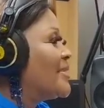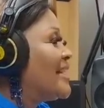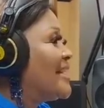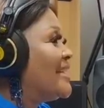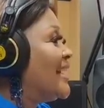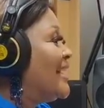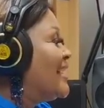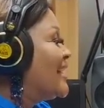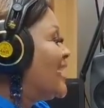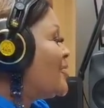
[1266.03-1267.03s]
wena
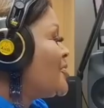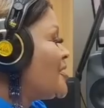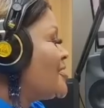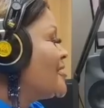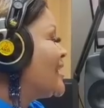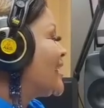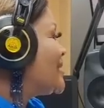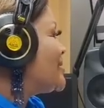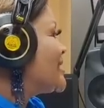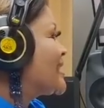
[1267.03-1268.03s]
la ukhona
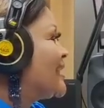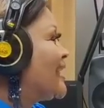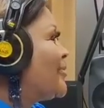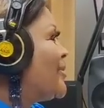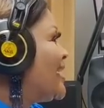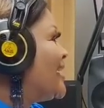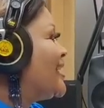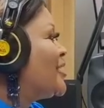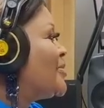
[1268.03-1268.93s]
khabazela wena